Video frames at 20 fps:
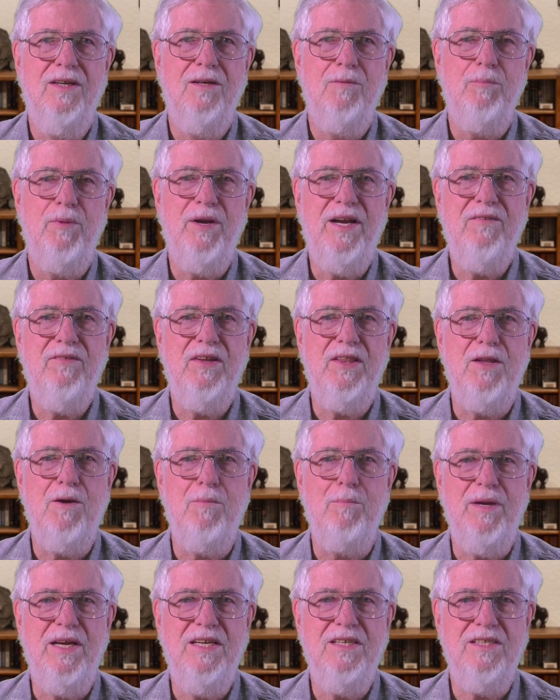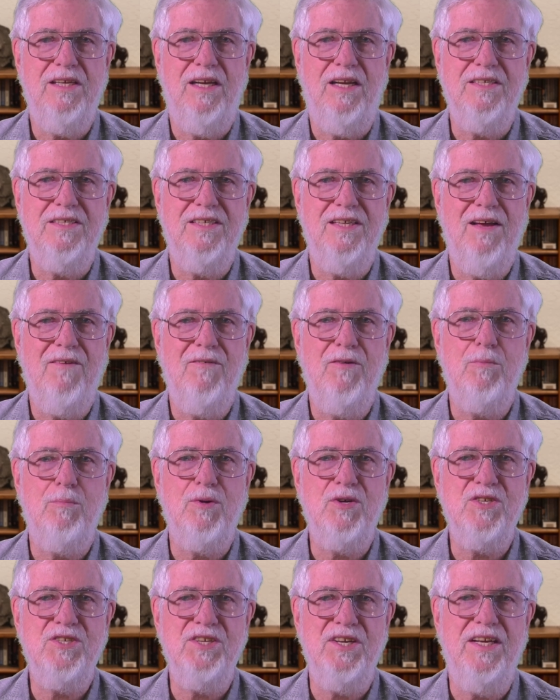but even the measly
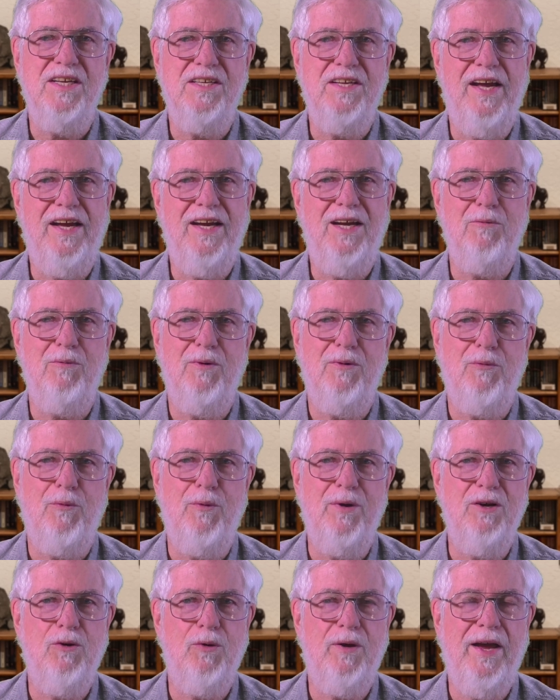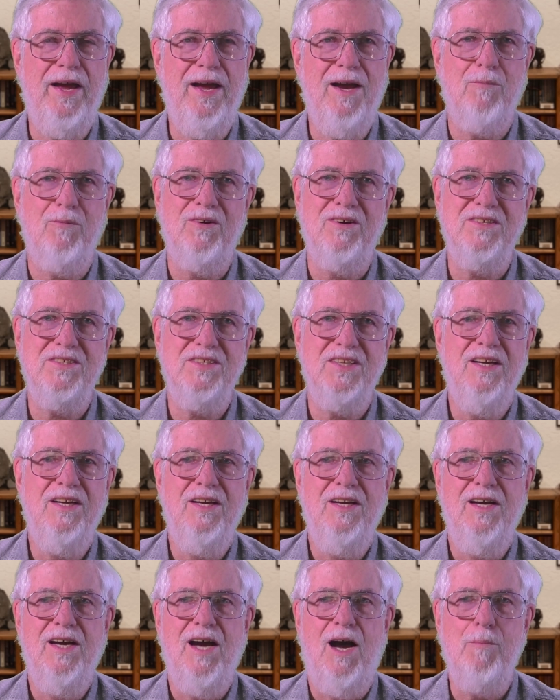7% taken with real cameras
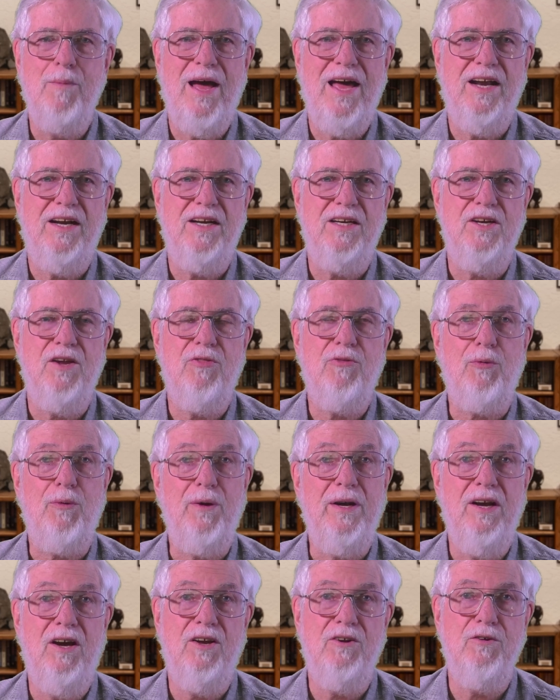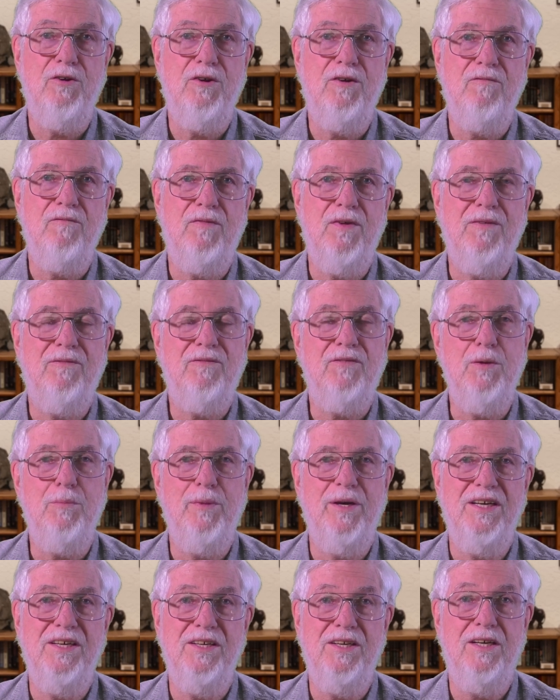amounted to 350
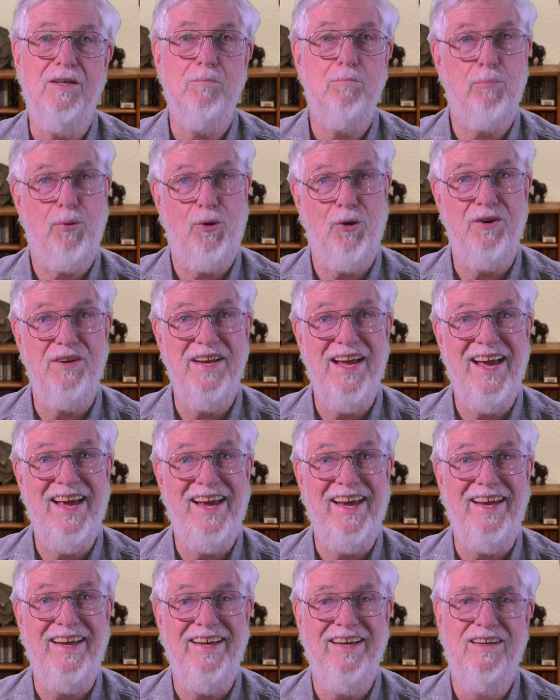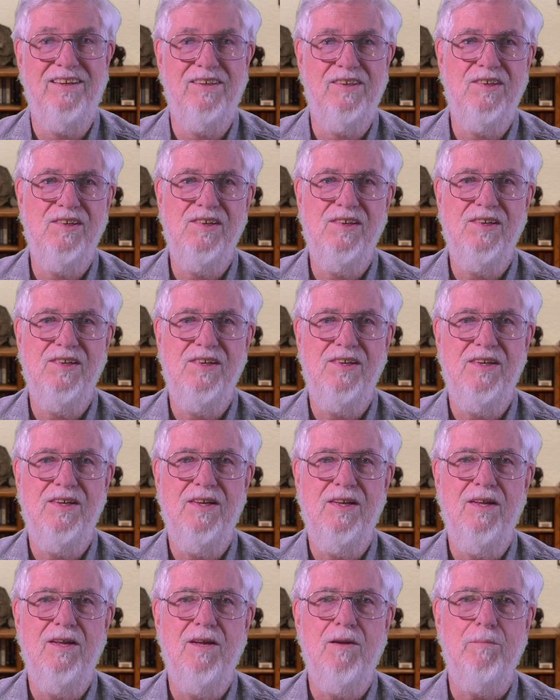million per day.
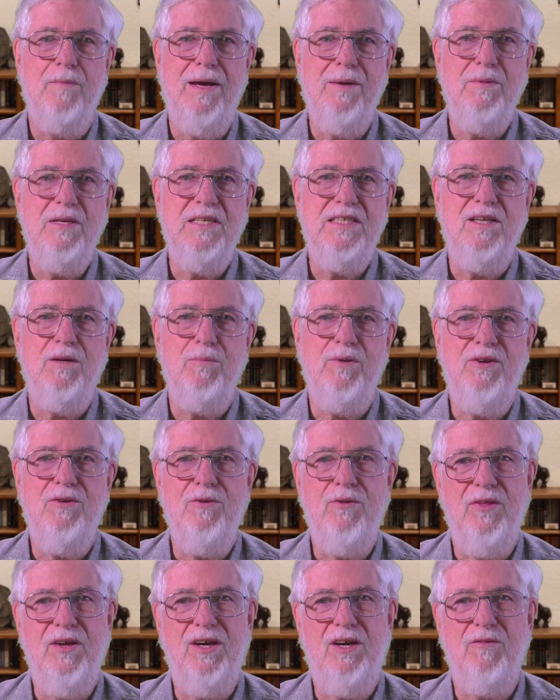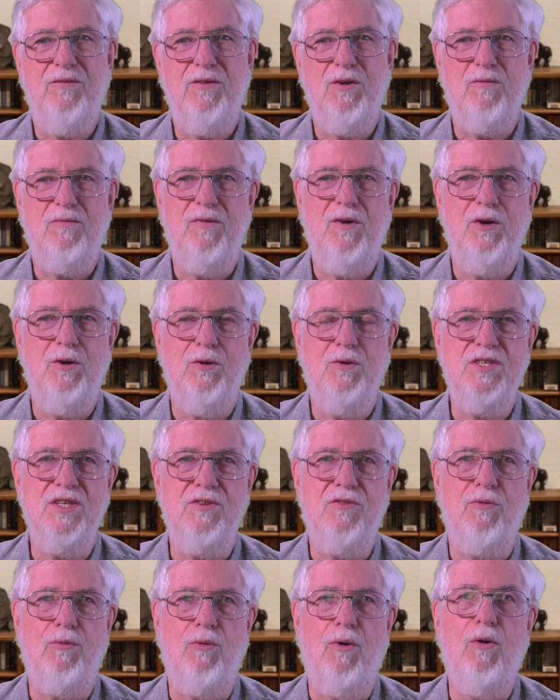Maybe some of you think of your photos as
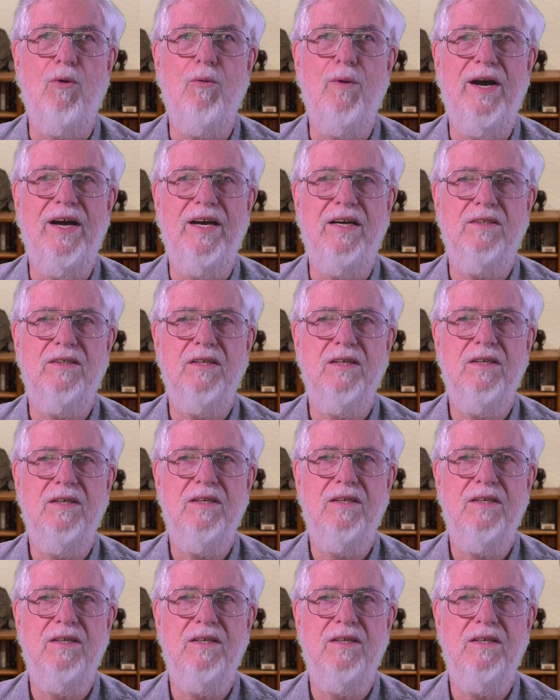throwaways.